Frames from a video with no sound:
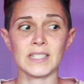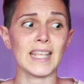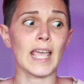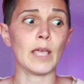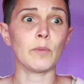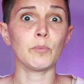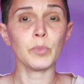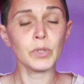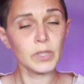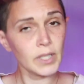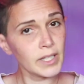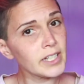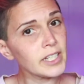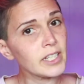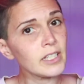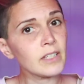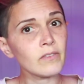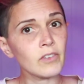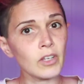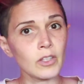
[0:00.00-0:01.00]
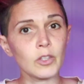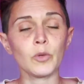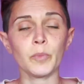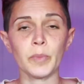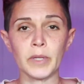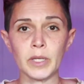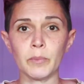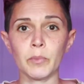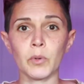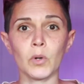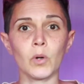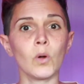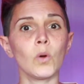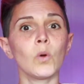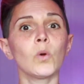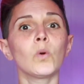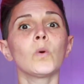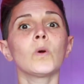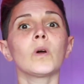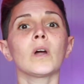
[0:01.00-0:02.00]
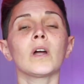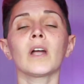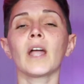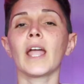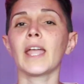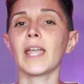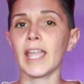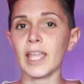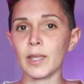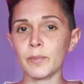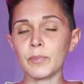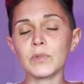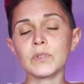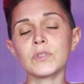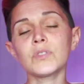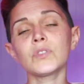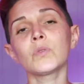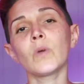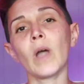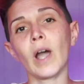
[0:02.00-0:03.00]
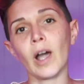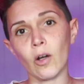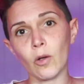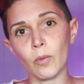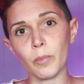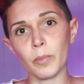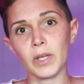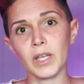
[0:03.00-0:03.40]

and plenty of other people who are able to help.